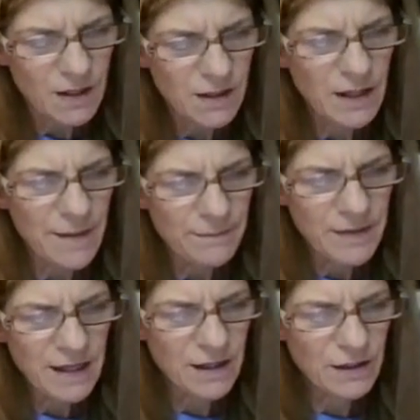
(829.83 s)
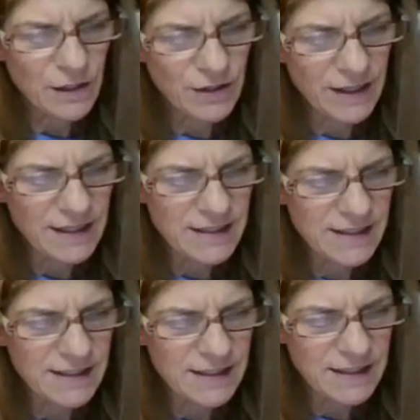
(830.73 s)
let me look and
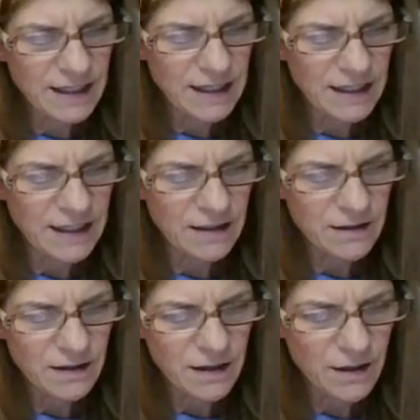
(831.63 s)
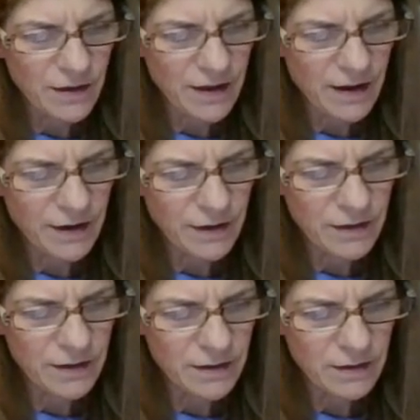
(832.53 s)
see. Are there